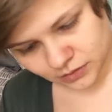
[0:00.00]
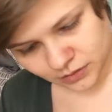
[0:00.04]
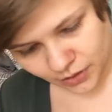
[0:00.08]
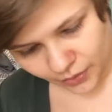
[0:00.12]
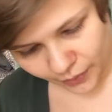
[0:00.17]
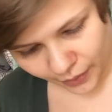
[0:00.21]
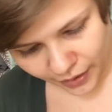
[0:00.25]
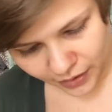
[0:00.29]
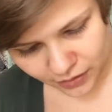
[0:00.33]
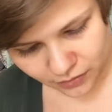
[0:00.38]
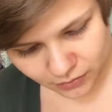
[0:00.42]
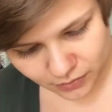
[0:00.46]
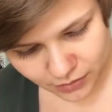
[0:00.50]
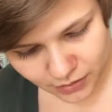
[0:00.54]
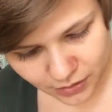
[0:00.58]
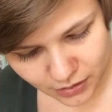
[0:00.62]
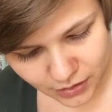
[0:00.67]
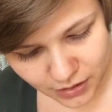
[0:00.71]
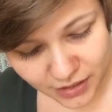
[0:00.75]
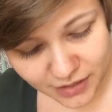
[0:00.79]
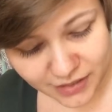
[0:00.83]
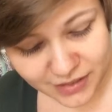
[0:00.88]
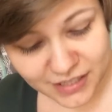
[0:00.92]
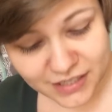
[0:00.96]
Okay,
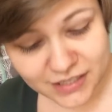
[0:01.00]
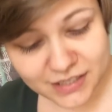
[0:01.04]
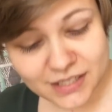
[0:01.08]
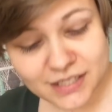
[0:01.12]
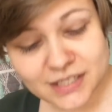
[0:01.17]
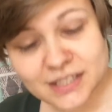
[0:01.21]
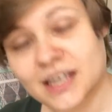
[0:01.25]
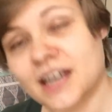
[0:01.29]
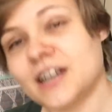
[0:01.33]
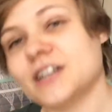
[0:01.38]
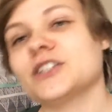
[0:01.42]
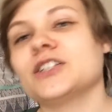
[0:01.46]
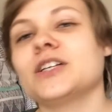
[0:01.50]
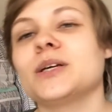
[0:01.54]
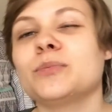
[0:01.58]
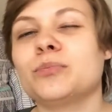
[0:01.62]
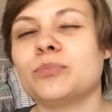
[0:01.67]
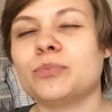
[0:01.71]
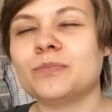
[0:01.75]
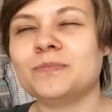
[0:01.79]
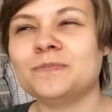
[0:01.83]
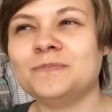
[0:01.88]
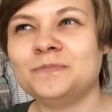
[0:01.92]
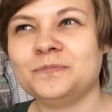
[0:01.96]
this is actually,